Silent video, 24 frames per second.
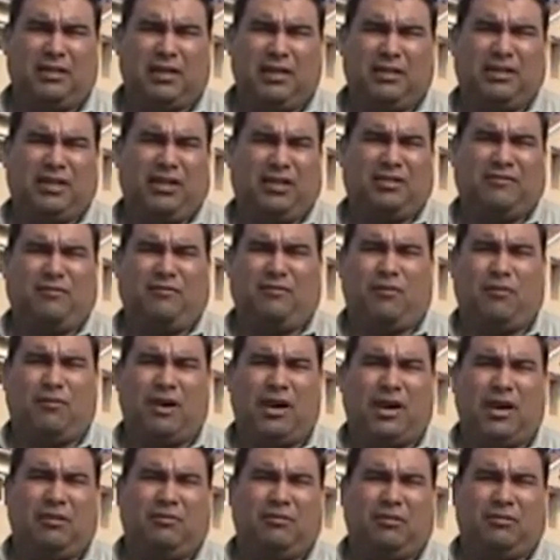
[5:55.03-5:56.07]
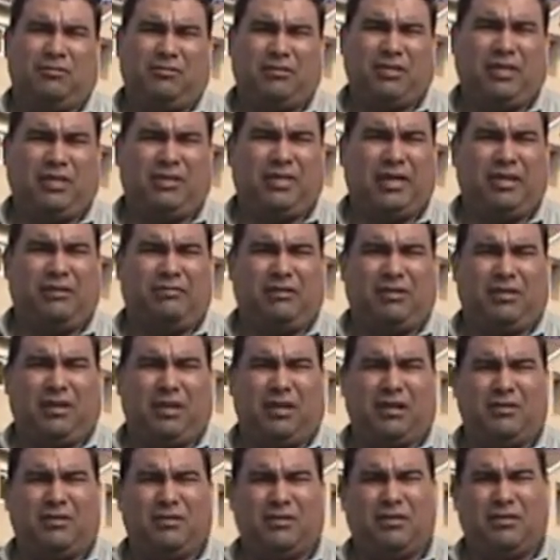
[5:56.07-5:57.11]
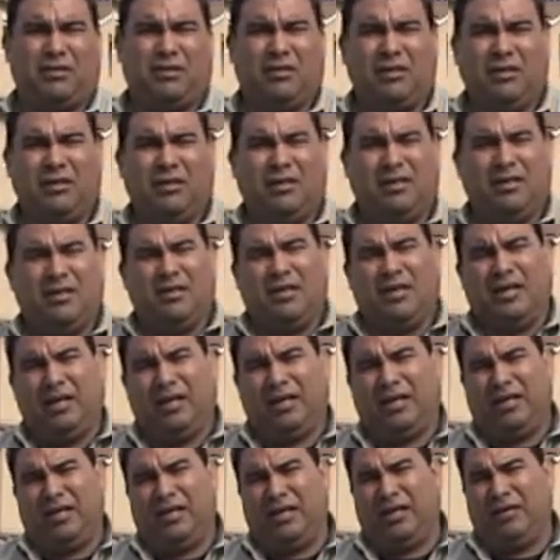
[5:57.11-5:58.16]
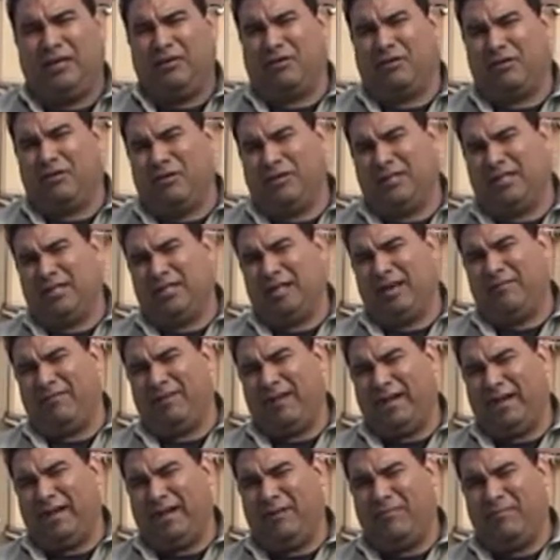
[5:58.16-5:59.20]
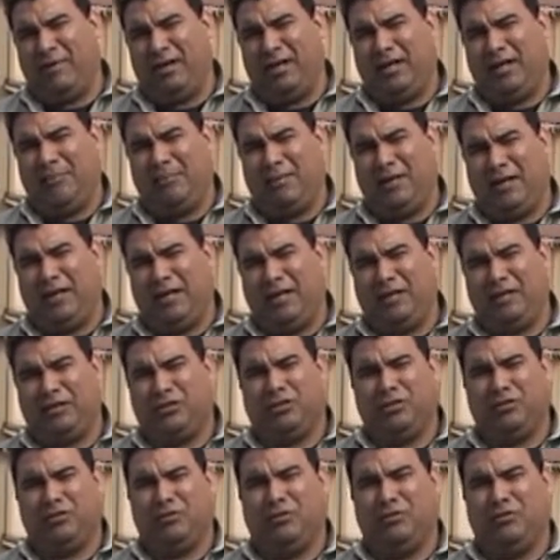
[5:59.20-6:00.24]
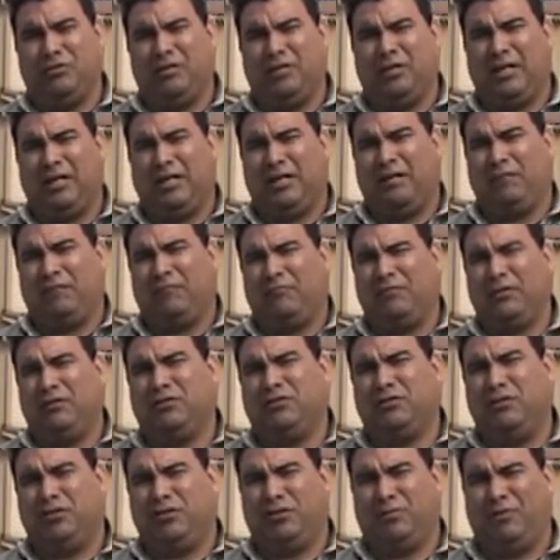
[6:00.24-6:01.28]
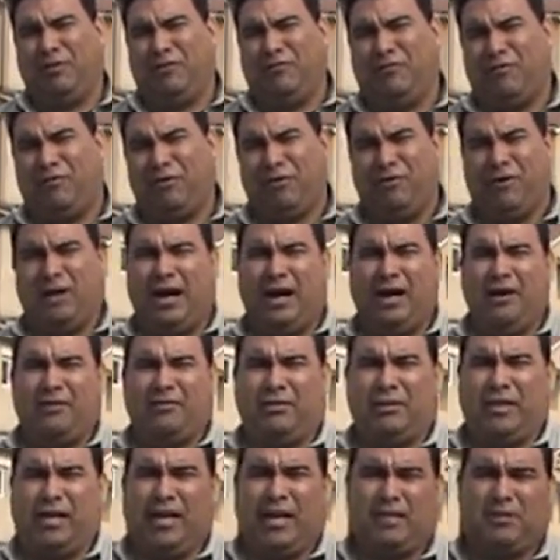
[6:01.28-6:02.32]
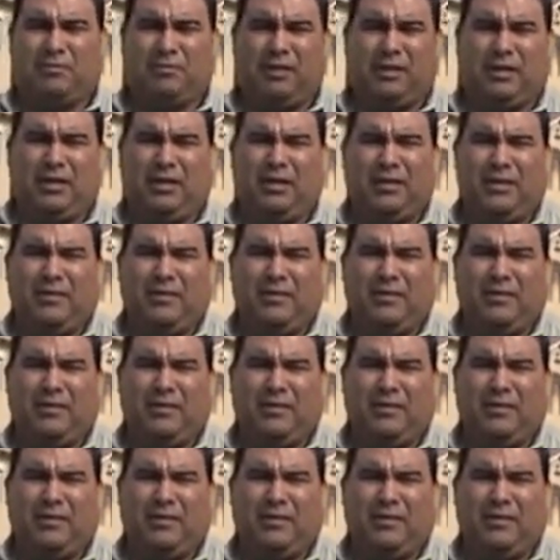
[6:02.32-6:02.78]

They charge $400 to $600, and you could have saved a lot of money by just doing a little research before you hire the locksmith.